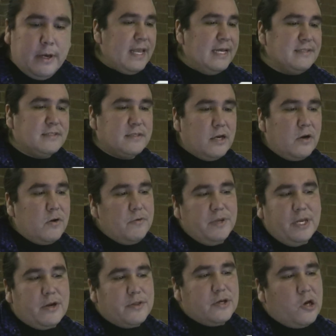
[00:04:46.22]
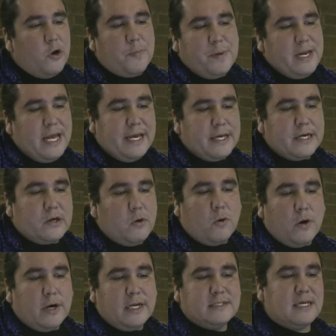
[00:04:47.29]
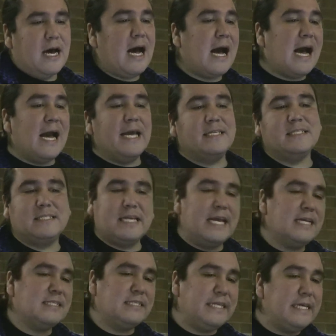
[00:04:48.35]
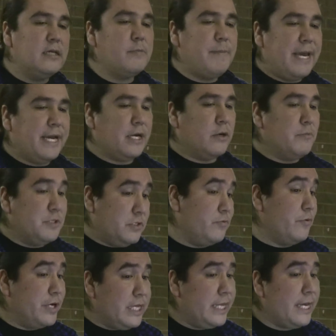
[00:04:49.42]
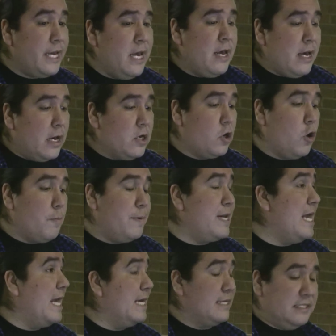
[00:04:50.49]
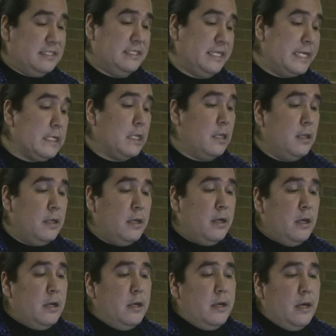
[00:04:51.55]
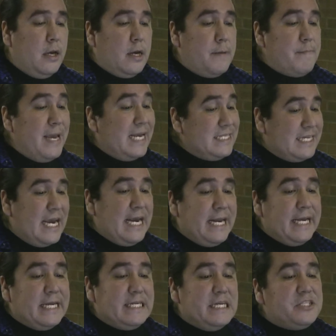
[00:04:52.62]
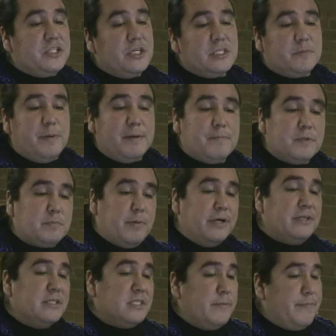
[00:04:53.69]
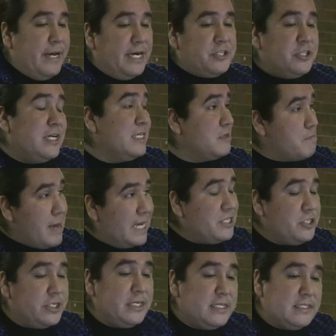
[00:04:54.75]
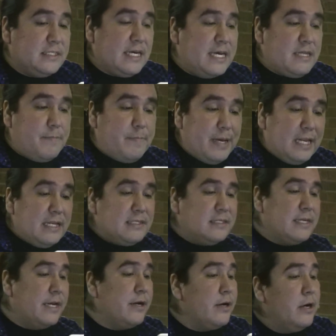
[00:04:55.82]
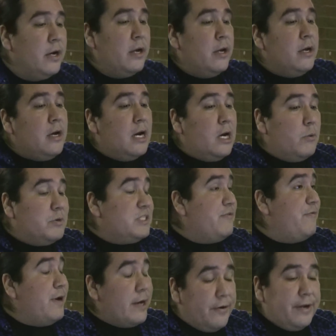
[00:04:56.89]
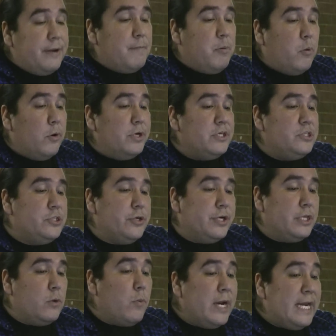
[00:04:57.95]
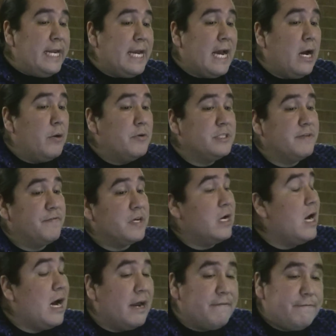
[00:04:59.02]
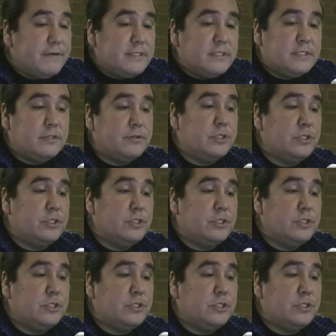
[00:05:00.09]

And so, you know, the Copenhagen Accord is a high-stakes deal maker was really a Copenhagen steal. Uh, maintaining indigenous people's participation is mentioned inside the Bella Center uh, was very important during the waning hours of the conference to